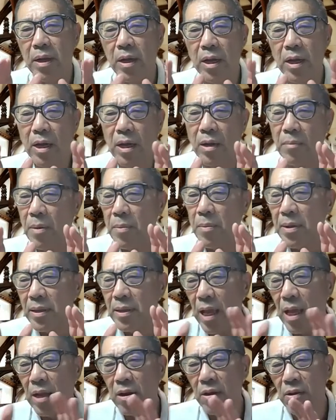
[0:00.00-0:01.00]
uh, maybe
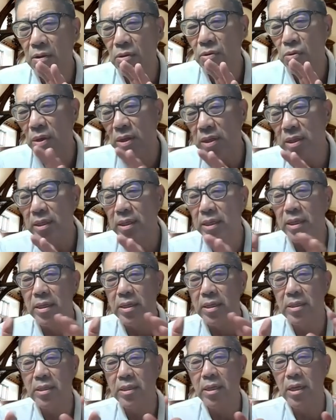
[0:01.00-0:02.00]
ten or twenty
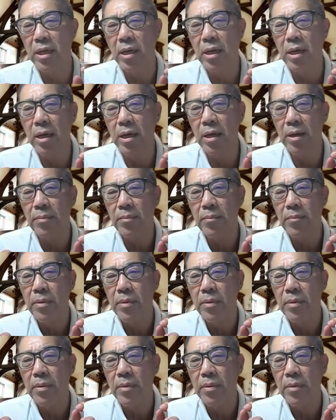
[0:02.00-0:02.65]
years, uh,